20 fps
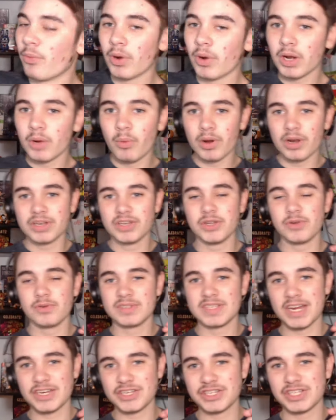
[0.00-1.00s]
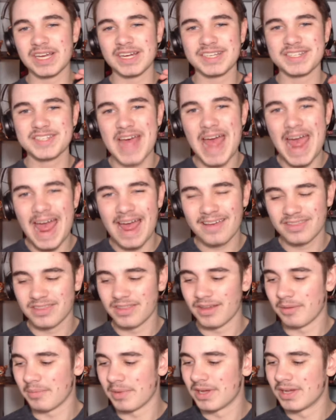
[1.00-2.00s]
what I want to do is actually attack
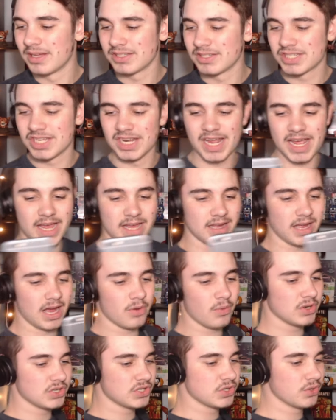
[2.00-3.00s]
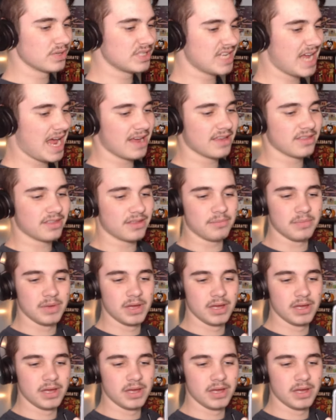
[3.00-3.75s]
them today. I want to attack them.